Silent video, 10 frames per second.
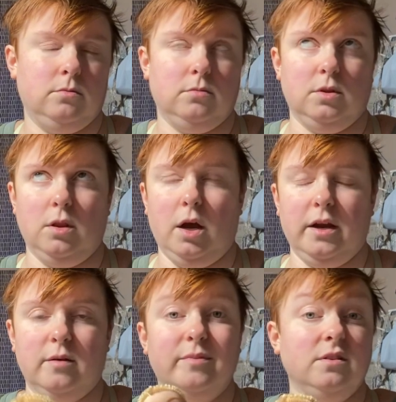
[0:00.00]
Long hair,
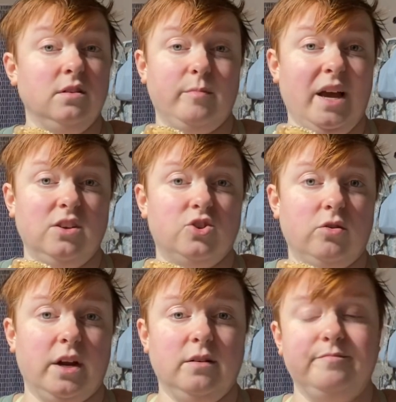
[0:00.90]
but doesn't look bad in short
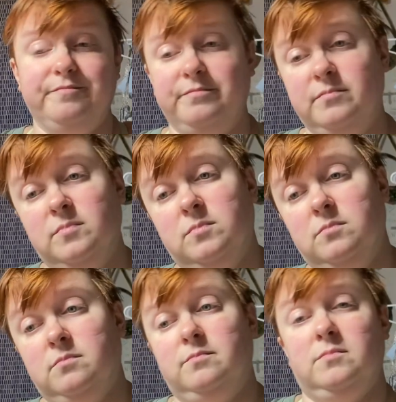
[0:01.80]
hair.
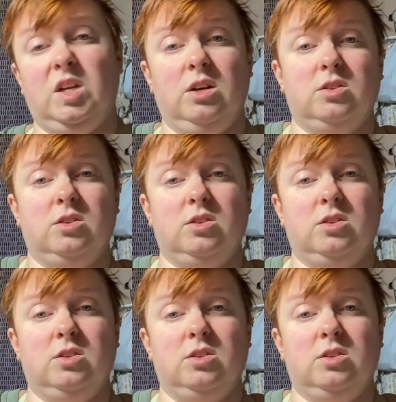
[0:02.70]
Here's